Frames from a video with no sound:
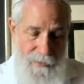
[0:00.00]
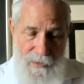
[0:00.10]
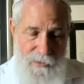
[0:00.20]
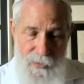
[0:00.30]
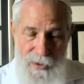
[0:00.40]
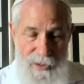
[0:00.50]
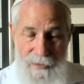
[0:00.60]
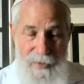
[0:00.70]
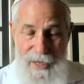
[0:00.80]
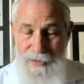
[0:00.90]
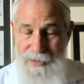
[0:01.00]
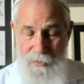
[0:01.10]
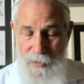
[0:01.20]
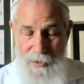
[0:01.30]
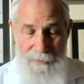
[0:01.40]
it's really an
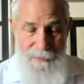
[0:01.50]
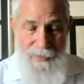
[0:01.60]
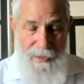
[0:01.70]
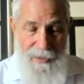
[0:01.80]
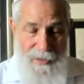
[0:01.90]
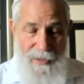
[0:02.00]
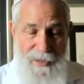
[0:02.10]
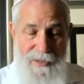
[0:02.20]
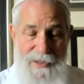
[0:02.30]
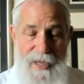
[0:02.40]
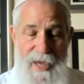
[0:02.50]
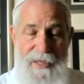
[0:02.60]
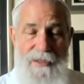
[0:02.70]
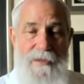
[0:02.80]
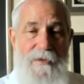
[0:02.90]
amazing one, is
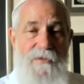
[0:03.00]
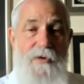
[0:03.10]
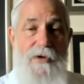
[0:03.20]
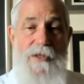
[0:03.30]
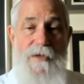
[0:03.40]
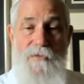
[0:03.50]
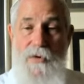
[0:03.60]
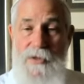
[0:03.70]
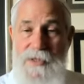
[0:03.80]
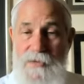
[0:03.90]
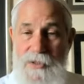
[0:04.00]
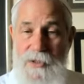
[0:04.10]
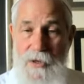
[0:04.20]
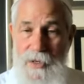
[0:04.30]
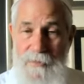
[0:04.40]
that the first verse of the
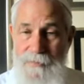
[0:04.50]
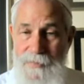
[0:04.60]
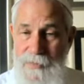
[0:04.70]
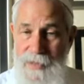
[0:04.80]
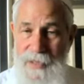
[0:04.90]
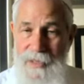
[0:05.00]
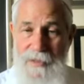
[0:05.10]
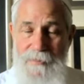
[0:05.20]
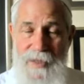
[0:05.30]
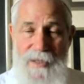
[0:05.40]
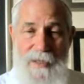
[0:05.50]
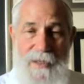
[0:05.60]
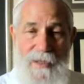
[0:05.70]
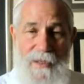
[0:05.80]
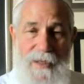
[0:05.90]
Torah, in the
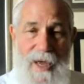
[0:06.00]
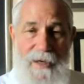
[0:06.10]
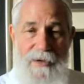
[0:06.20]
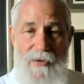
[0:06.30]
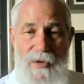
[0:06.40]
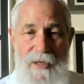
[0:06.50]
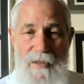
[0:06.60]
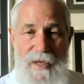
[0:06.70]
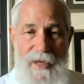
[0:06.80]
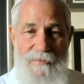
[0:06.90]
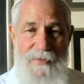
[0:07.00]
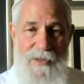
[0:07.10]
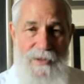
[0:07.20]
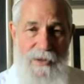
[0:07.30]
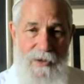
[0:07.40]
beginning, God created the
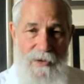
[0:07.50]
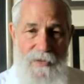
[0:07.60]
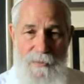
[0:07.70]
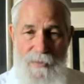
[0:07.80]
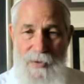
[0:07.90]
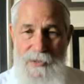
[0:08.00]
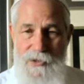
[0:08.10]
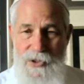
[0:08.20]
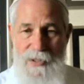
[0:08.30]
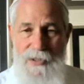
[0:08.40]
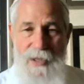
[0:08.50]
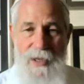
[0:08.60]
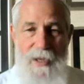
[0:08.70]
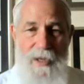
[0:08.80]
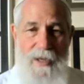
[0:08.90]
heavens and the earth, Bereshit,
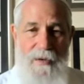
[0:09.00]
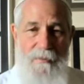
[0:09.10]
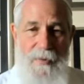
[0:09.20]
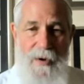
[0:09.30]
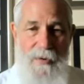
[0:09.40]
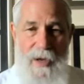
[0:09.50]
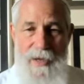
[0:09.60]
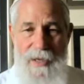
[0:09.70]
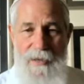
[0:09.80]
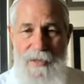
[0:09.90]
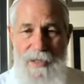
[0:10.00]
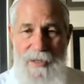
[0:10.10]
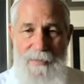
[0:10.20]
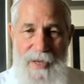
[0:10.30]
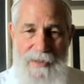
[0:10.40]
bara
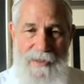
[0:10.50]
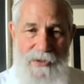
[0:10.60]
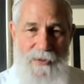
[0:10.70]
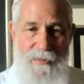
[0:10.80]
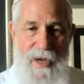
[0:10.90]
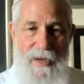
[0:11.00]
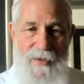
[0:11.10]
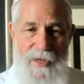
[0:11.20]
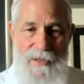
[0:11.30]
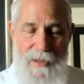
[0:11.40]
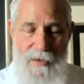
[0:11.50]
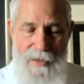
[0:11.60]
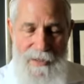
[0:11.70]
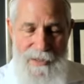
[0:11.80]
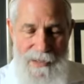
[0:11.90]
Elokim et hashamayim ve'et
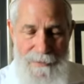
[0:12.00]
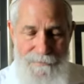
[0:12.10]
haaretz.